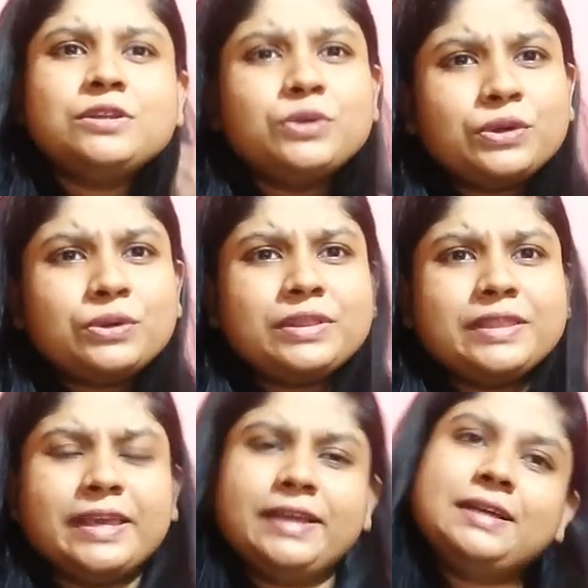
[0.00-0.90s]
Do you
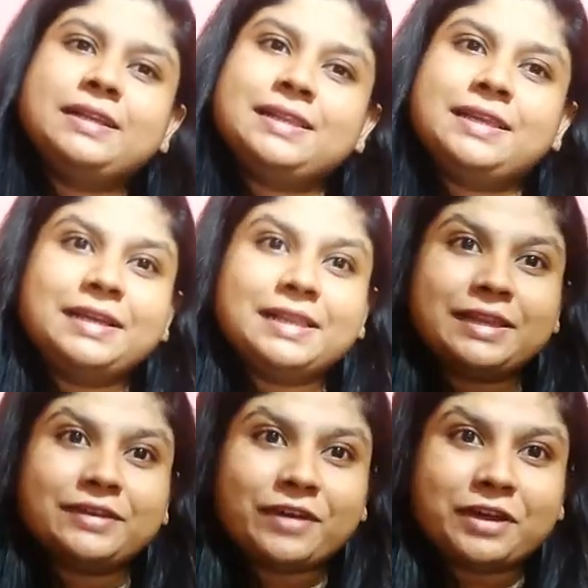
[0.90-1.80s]
think legal
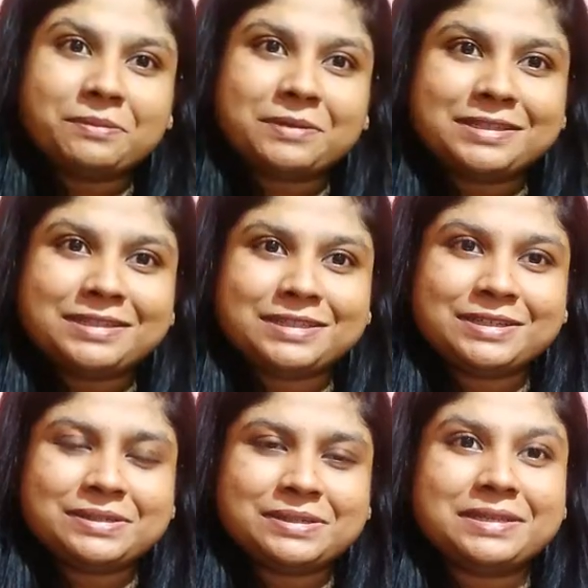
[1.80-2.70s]
environment
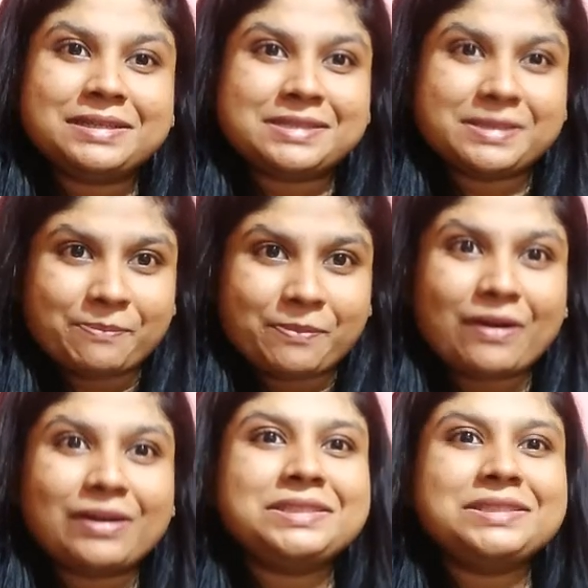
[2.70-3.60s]
is
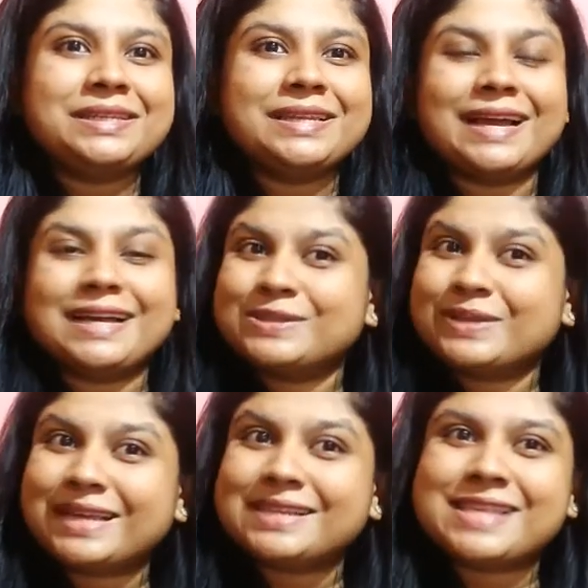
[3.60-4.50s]
important as
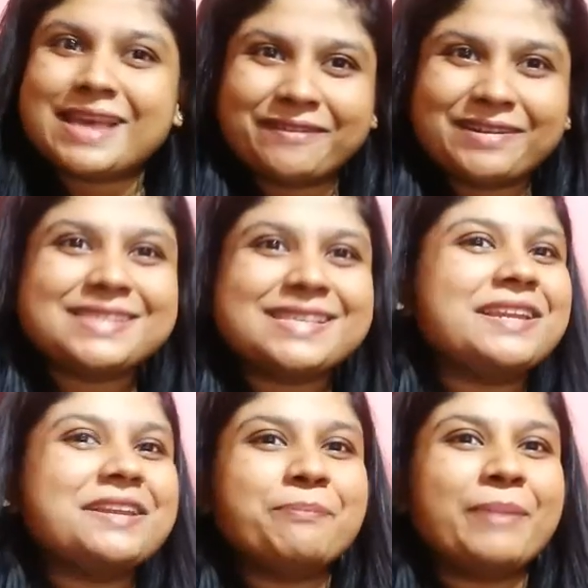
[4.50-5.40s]
well as there is
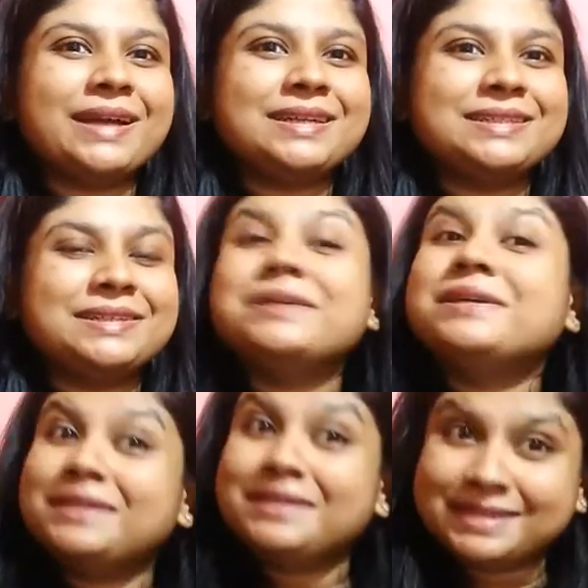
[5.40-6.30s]
an impact?
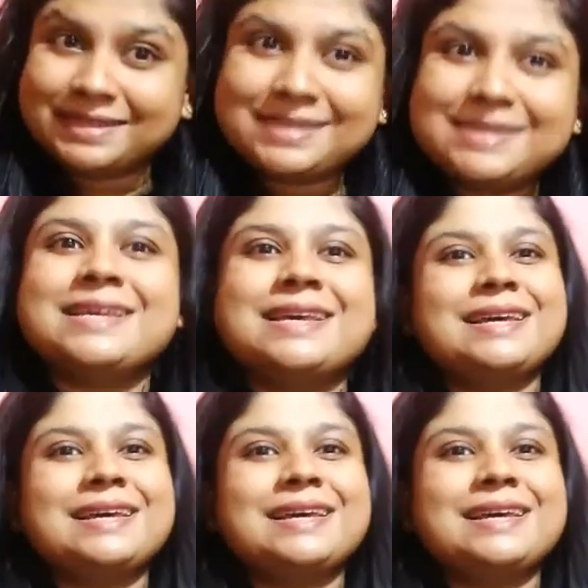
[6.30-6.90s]
Yes.